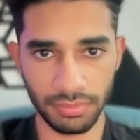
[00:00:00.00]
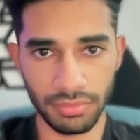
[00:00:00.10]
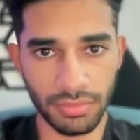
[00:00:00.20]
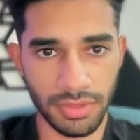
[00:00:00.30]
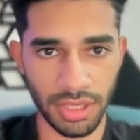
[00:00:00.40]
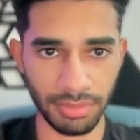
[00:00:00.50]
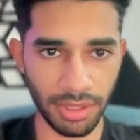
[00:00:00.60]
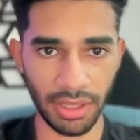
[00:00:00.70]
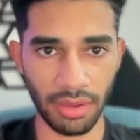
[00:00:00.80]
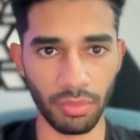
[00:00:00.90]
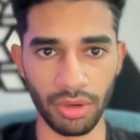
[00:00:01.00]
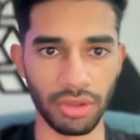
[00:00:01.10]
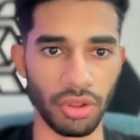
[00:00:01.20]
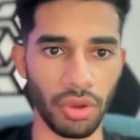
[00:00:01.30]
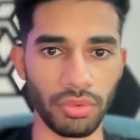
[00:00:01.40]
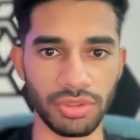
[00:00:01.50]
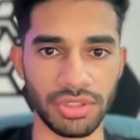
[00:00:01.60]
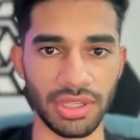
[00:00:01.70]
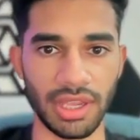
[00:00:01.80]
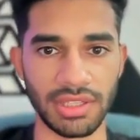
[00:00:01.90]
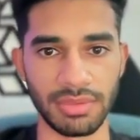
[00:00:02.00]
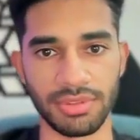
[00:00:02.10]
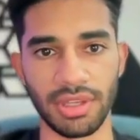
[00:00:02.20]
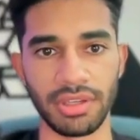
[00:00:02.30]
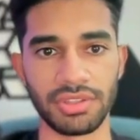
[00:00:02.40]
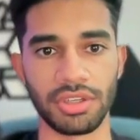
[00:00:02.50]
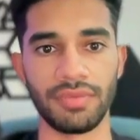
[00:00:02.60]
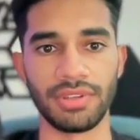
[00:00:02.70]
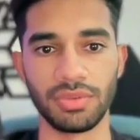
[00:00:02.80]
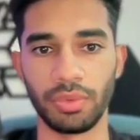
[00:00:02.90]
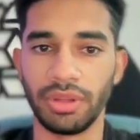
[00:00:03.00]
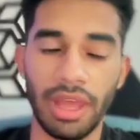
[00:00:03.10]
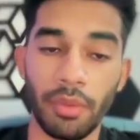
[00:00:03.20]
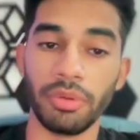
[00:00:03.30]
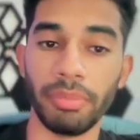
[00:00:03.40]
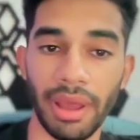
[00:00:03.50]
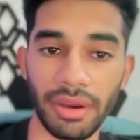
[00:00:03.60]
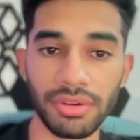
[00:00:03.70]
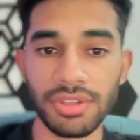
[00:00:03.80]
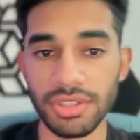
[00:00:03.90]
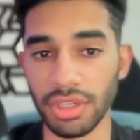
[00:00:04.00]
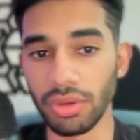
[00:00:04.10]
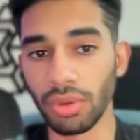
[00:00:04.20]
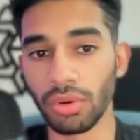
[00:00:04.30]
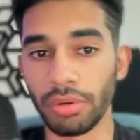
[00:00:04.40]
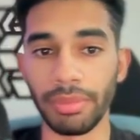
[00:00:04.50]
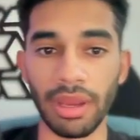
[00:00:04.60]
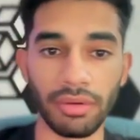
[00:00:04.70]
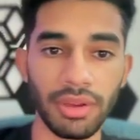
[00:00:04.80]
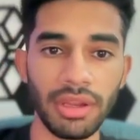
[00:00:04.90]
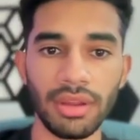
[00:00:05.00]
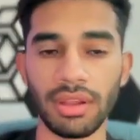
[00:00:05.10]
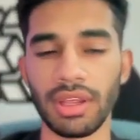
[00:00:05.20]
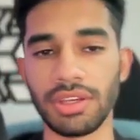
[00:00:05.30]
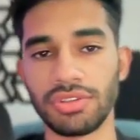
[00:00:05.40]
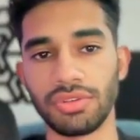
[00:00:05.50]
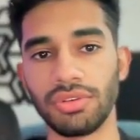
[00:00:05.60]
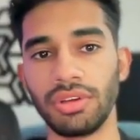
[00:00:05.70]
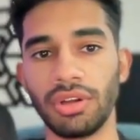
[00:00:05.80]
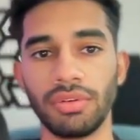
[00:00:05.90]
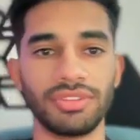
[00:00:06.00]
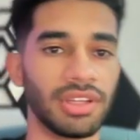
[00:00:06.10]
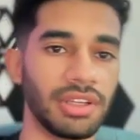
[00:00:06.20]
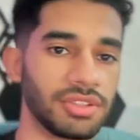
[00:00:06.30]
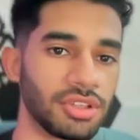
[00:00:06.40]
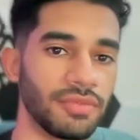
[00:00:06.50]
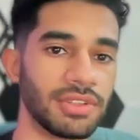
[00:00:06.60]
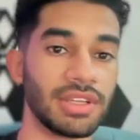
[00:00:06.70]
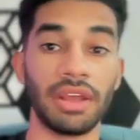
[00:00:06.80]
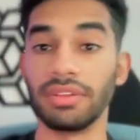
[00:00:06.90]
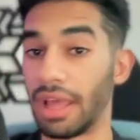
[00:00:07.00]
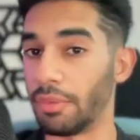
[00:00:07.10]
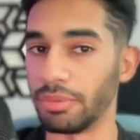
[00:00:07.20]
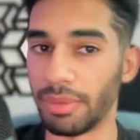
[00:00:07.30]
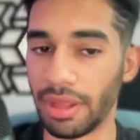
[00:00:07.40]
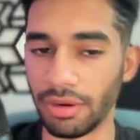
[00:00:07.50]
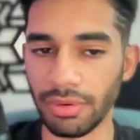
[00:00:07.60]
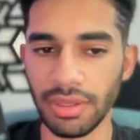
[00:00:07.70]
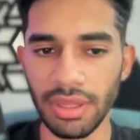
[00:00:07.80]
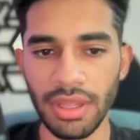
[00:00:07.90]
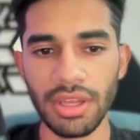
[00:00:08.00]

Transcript: Something I want to know just in case I'm selling a service where that would matter. Single or married, in case you're, selling a service that would matter in.